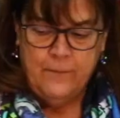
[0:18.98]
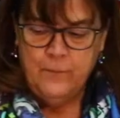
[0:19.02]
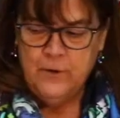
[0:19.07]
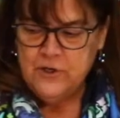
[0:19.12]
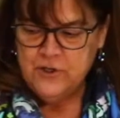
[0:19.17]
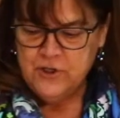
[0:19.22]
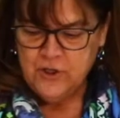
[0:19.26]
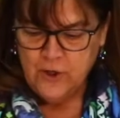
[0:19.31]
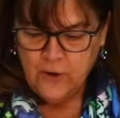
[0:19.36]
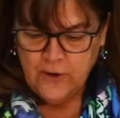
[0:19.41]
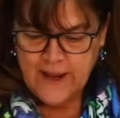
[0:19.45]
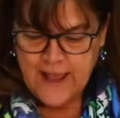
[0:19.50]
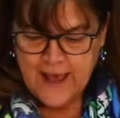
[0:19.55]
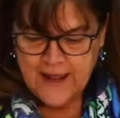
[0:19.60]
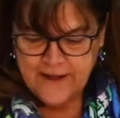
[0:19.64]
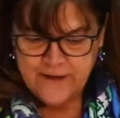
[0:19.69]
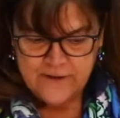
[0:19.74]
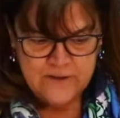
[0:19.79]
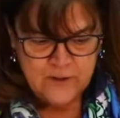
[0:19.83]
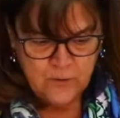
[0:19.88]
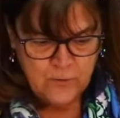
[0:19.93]
I'm gonna show you how
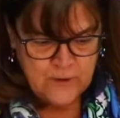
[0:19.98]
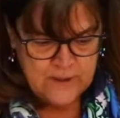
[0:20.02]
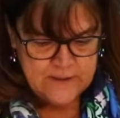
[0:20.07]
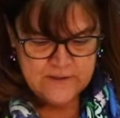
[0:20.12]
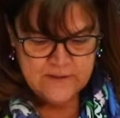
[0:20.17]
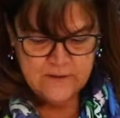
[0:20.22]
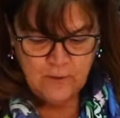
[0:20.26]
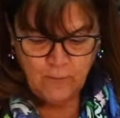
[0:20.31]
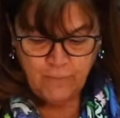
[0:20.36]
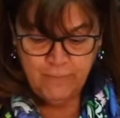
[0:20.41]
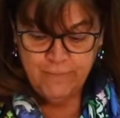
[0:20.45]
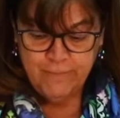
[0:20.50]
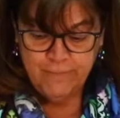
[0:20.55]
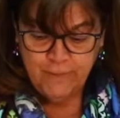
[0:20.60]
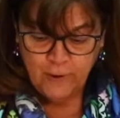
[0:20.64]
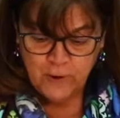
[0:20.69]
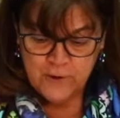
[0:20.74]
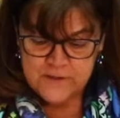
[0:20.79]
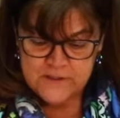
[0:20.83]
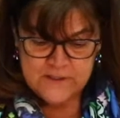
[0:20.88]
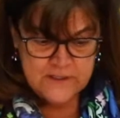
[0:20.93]
to do it. So
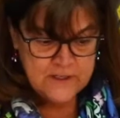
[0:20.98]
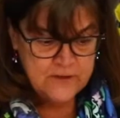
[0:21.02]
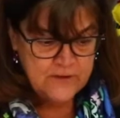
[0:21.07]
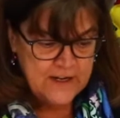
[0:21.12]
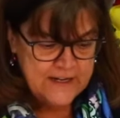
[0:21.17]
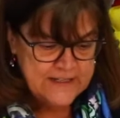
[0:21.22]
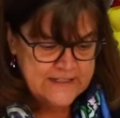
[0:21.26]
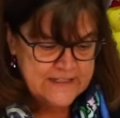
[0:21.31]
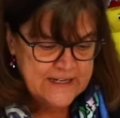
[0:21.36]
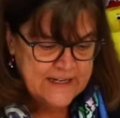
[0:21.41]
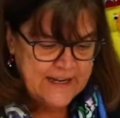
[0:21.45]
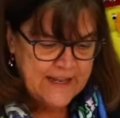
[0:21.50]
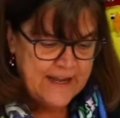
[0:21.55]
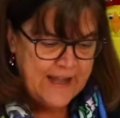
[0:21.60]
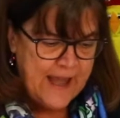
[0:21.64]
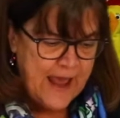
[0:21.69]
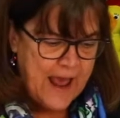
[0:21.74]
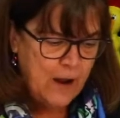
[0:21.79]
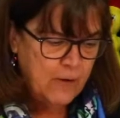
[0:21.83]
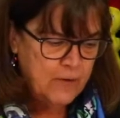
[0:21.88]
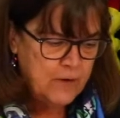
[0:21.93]
first you need to
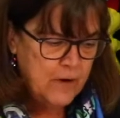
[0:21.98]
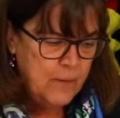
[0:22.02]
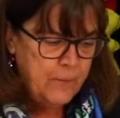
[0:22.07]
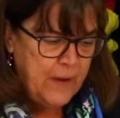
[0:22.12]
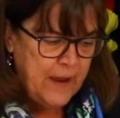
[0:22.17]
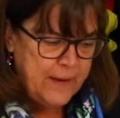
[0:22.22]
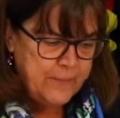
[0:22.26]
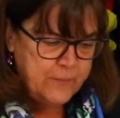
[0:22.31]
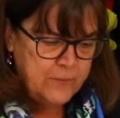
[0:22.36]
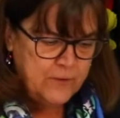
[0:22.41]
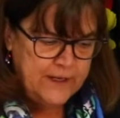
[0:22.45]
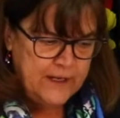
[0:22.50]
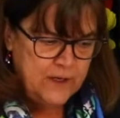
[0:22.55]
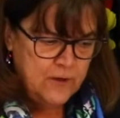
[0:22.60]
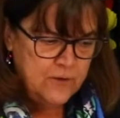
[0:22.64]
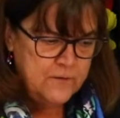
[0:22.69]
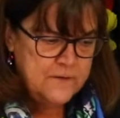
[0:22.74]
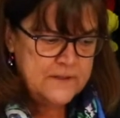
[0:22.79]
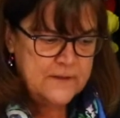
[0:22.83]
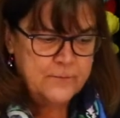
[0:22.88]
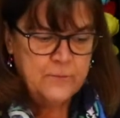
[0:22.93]
get out a pipe
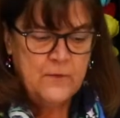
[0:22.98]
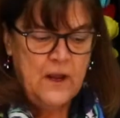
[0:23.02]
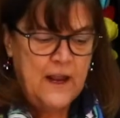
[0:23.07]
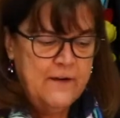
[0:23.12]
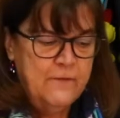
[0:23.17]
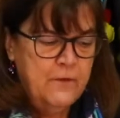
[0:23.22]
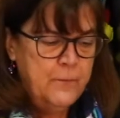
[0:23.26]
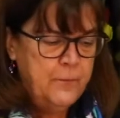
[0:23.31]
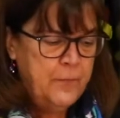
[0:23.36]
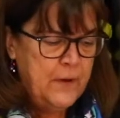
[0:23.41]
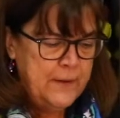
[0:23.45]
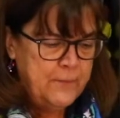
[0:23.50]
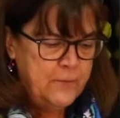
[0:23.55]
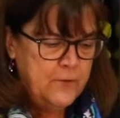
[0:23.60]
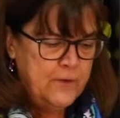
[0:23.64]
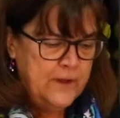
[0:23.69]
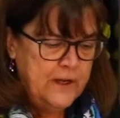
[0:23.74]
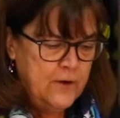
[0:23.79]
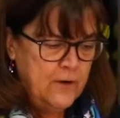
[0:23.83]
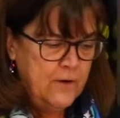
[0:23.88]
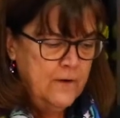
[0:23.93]
cleaner, some kind of a pipe
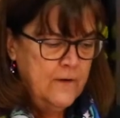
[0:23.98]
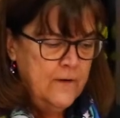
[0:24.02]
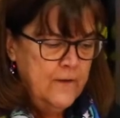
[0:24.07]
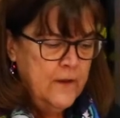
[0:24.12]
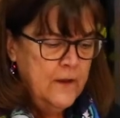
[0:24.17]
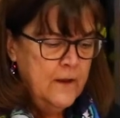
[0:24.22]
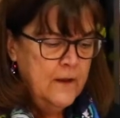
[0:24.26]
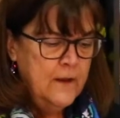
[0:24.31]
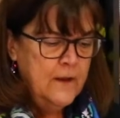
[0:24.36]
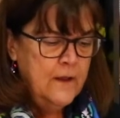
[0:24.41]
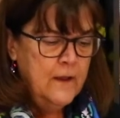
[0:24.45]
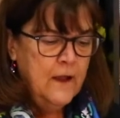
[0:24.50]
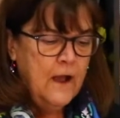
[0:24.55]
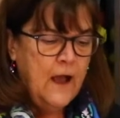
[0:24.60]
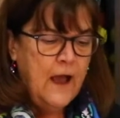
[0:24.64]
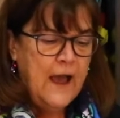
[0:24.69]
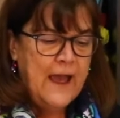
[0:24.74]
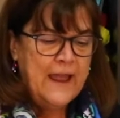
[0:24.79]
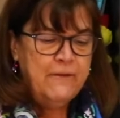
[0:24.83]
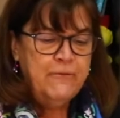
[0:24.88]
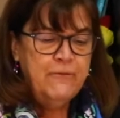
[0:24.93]
cleaner.
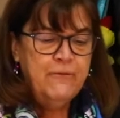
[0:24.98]
I